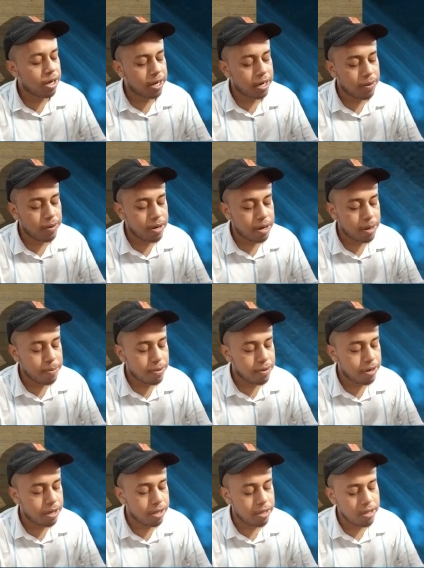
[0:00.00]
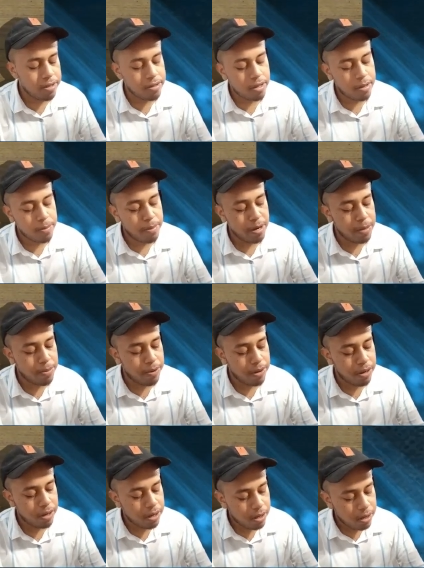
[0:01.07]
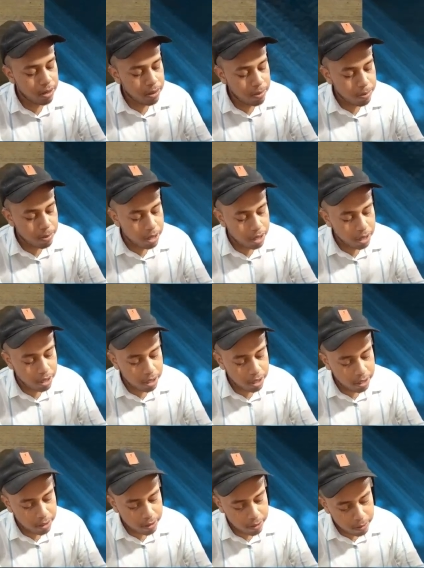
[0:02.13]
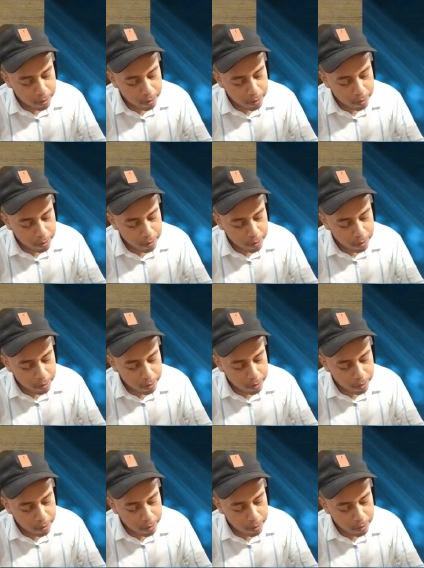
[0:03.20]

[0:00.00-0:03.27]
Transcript: connect our trim pot in this breadboard, particularly